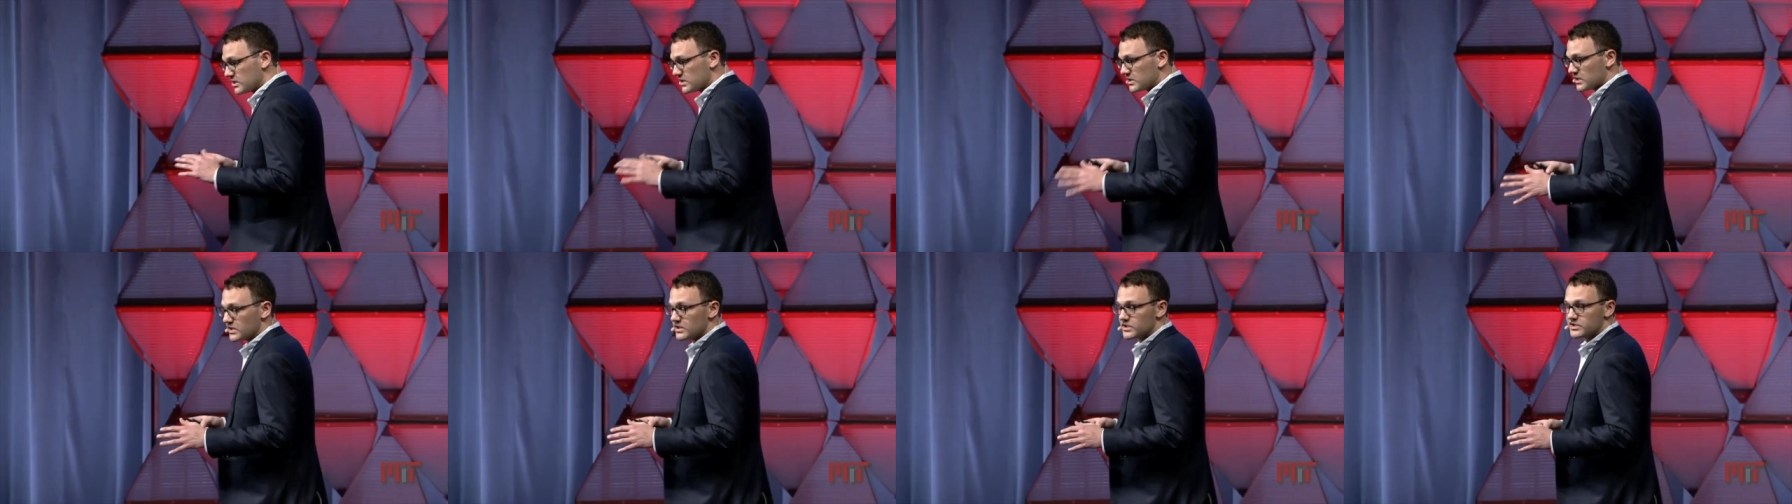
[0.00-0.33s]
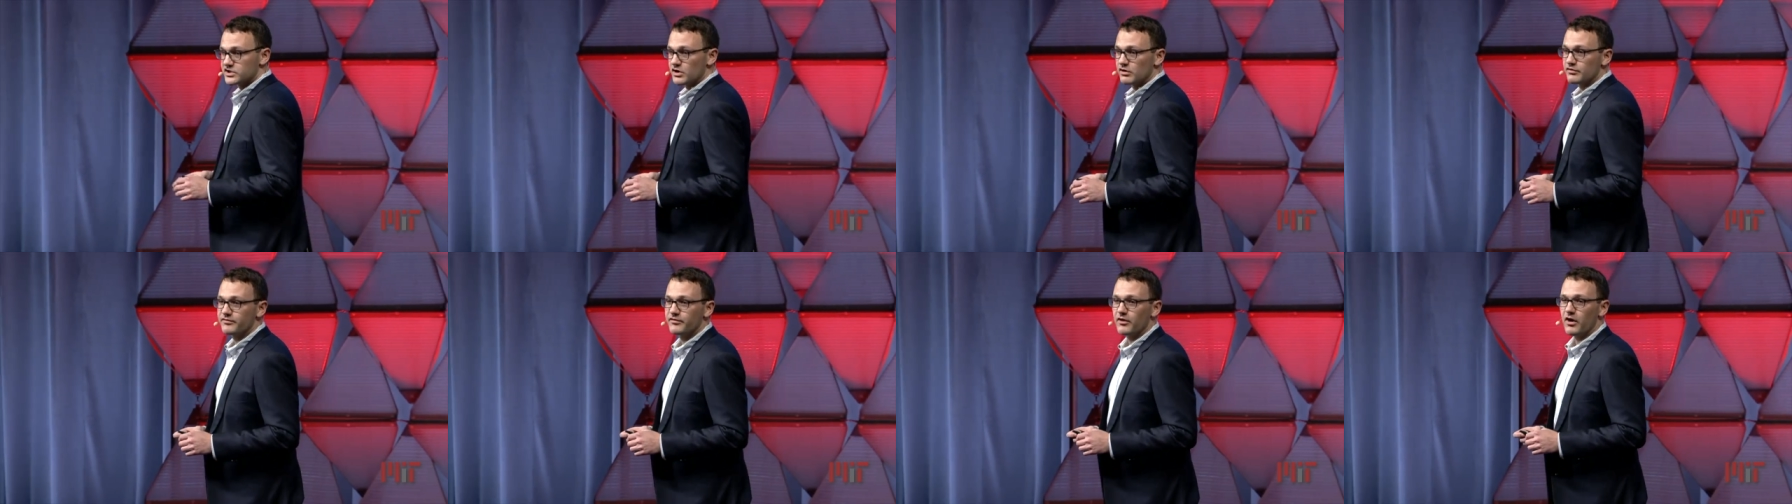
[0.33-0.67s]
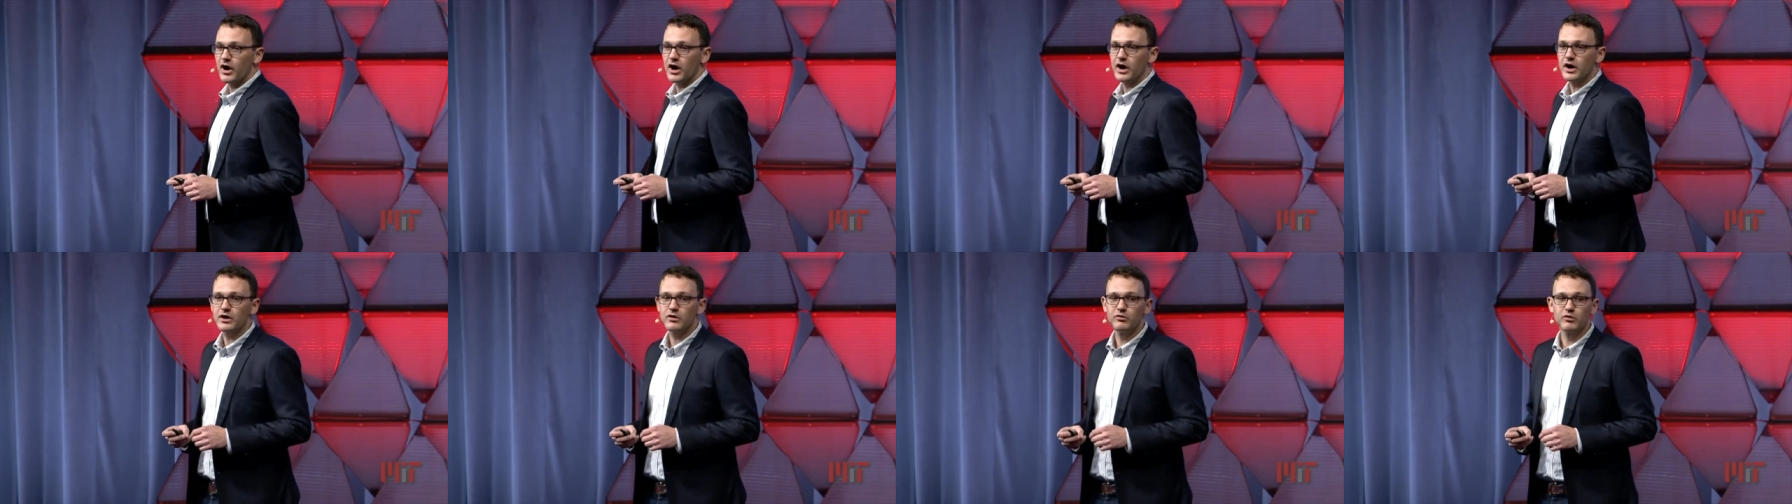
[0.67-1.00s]
So
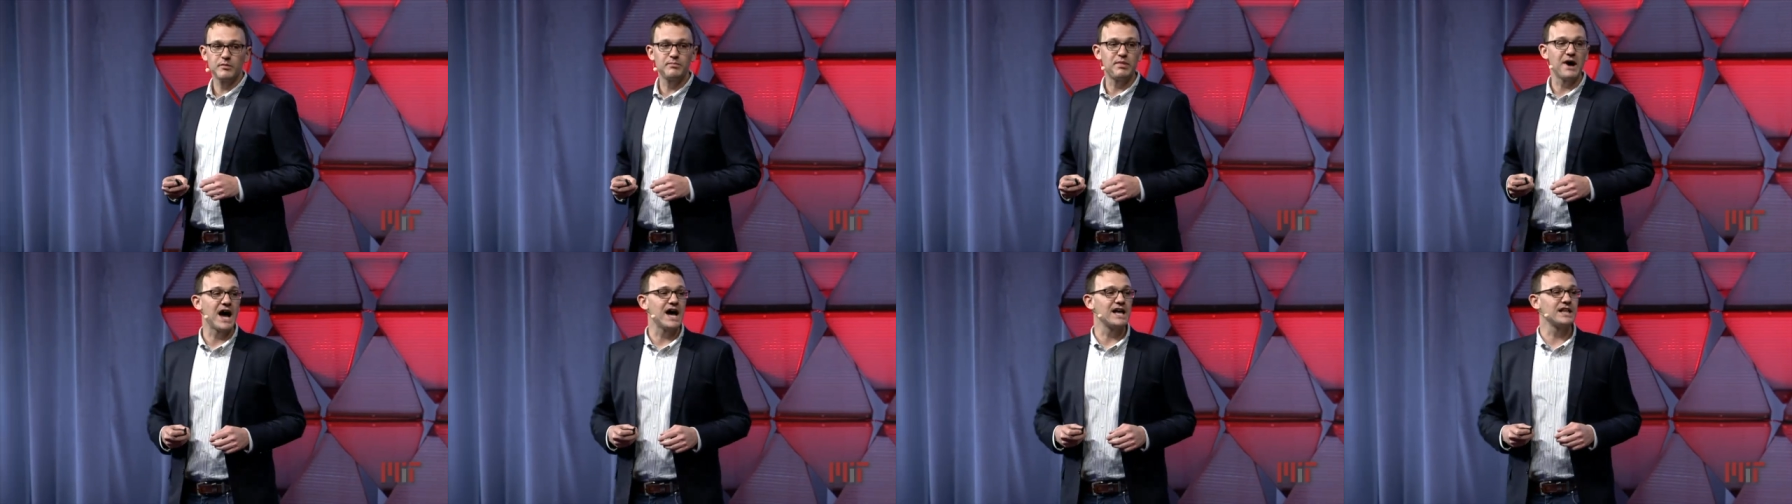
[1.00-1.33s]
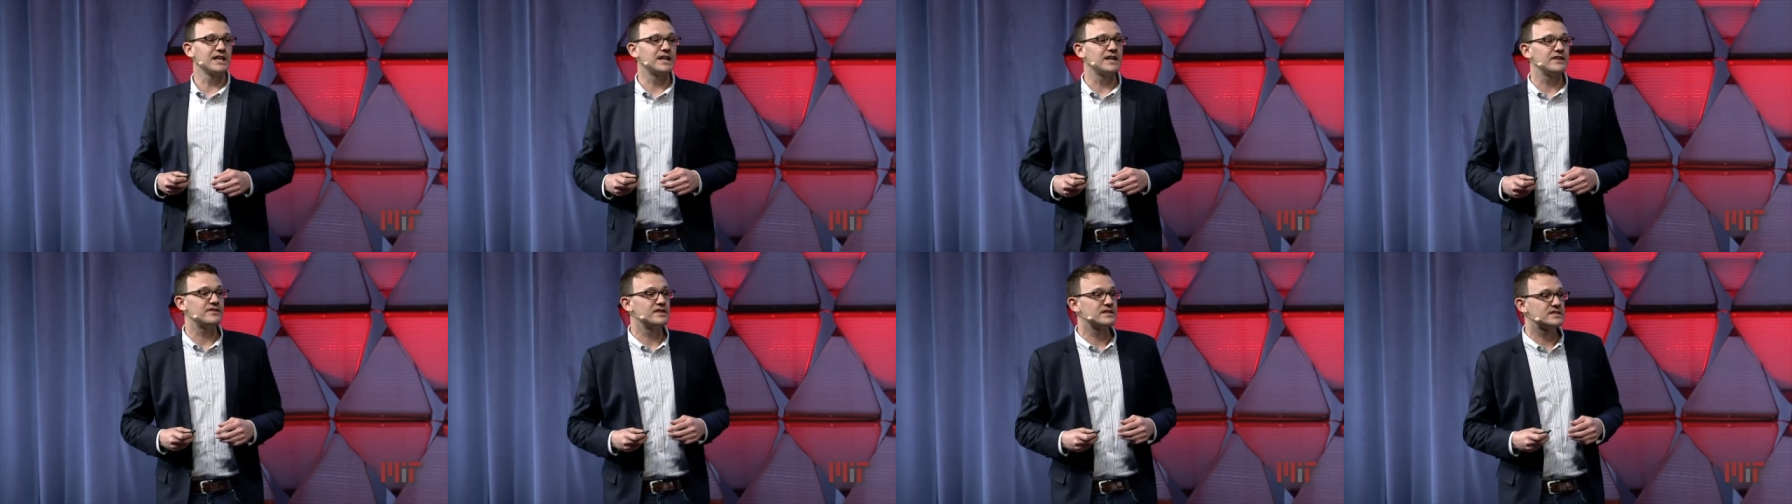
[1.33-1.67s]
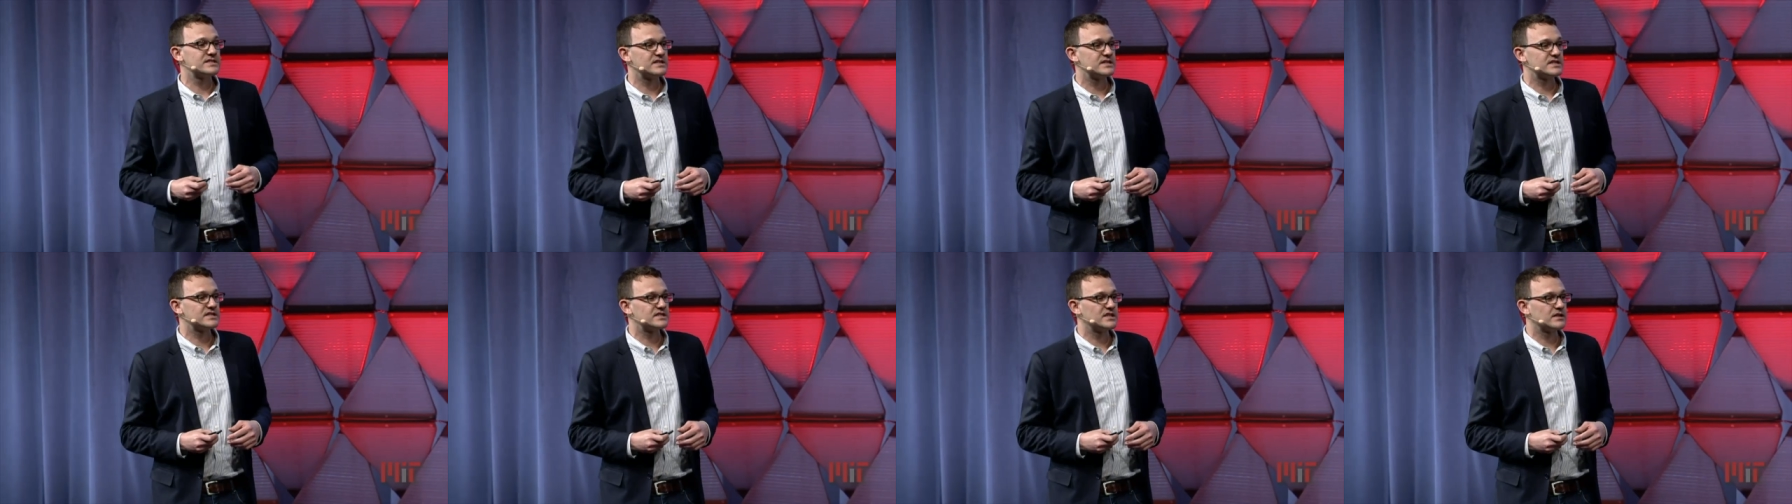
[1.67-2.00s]
far, we're piloting this
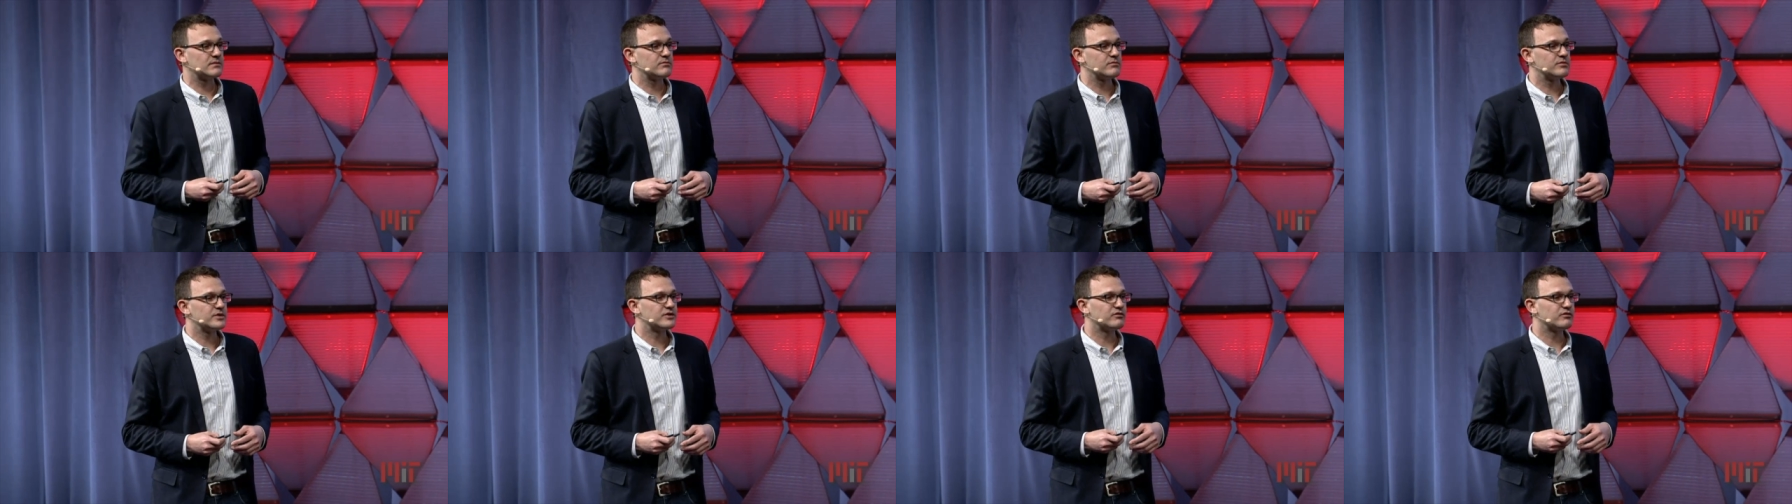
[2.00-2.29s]
system with